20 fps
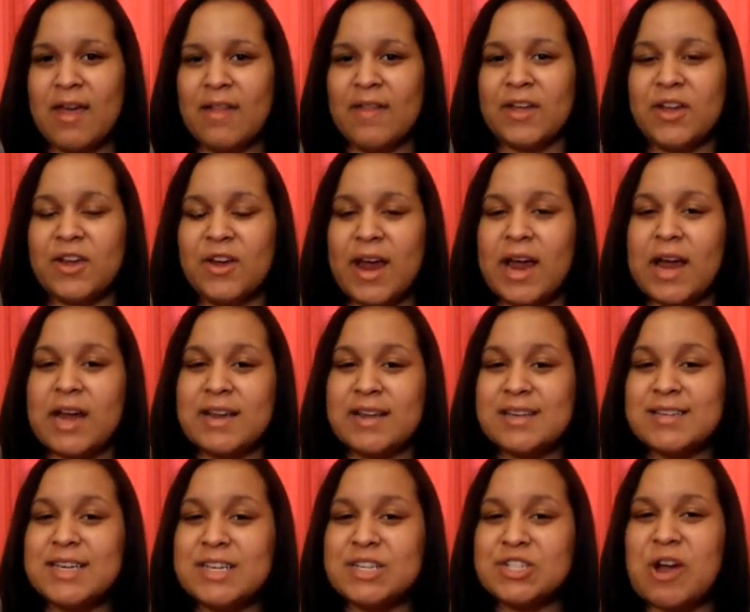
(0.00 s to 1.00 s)
Like, your hair
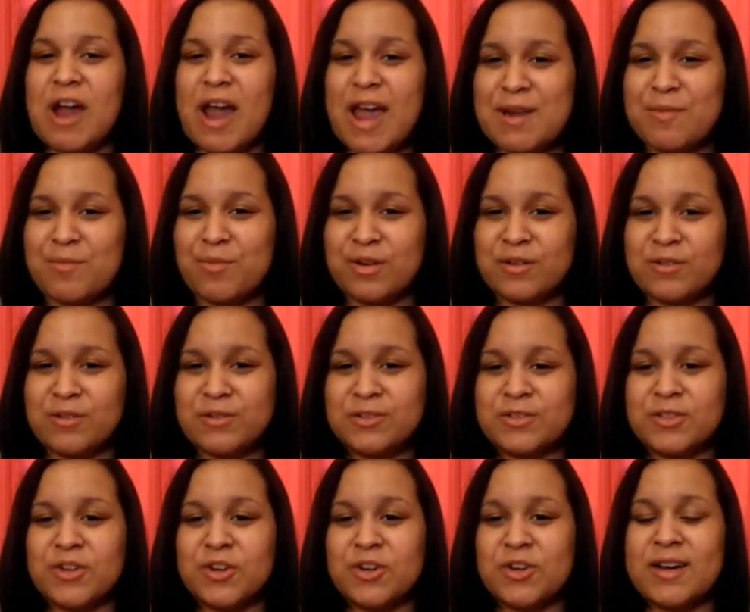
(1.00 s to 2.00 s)
does get dry and brittle,
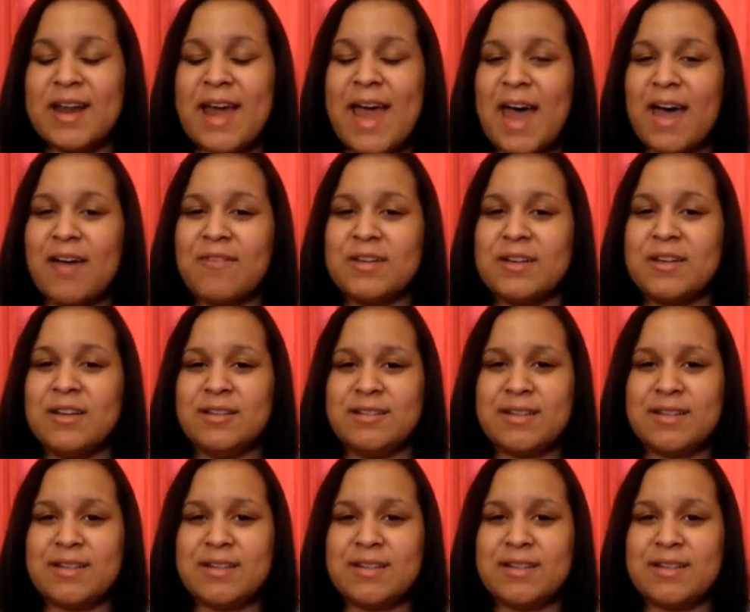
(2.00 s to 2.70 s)
so you're going to have to